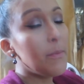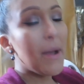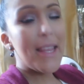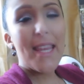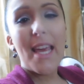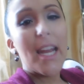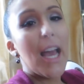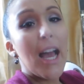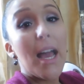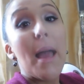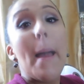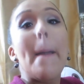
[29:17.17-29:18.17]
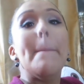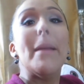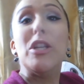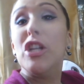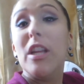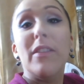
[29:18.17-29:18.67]
mañana. Make
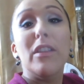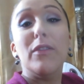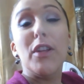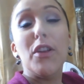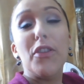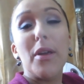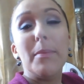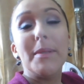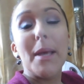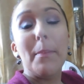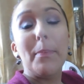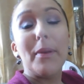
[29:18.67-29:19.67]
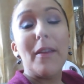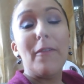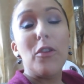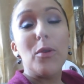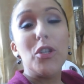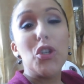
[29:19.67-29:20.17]
no. sure you give this video a thumbs up if
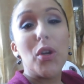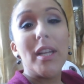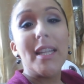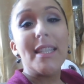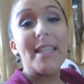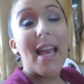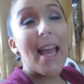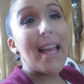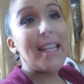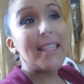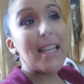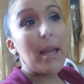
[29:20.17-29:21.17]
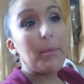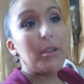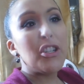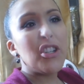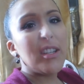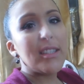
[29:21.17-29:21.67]
you red. enjoyed it. And I'm
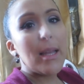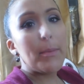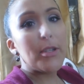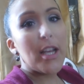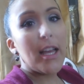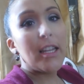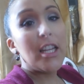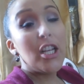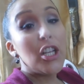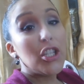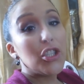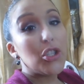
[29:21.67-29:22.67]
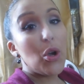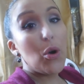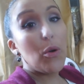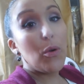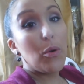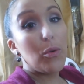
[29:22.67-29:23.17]
going to try Snapchat. Red.
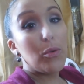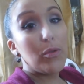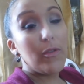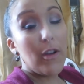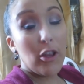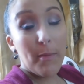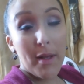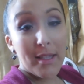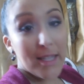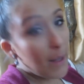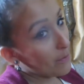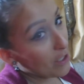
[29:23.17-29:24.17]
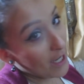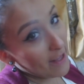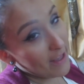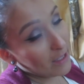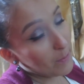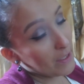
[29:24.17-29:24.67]
So Follow me on Snapchat,
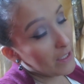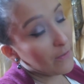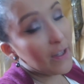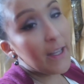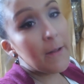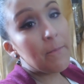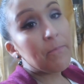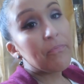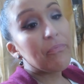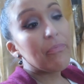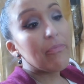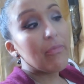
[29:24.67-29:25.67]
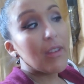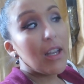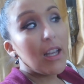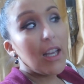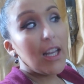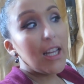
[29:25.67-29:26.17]
TV.
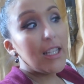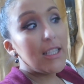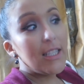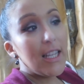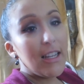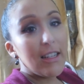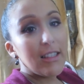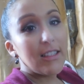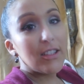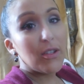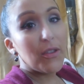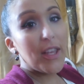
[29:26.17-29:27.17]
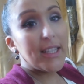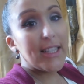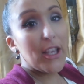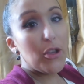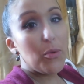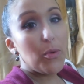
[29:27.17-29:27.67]
And yeah, so things
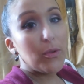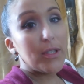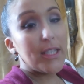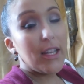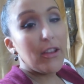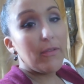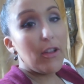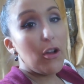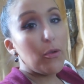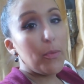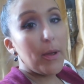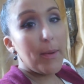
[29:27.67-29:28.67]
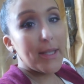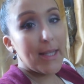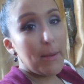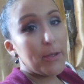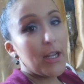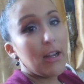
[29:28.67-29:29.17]
that you won't see on the vlog will be on my
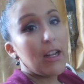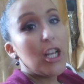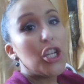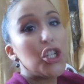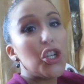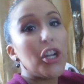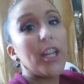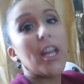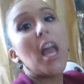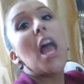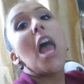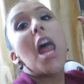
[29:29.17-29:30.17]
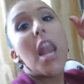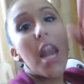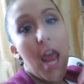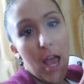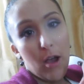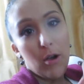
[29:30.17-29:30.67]
Snapchat starting
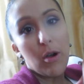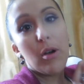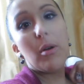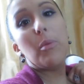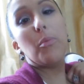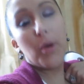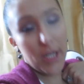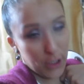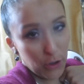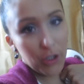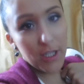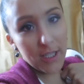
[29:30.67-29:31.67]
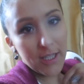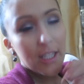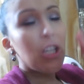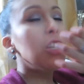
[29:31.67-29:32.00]
now. Buenas noches.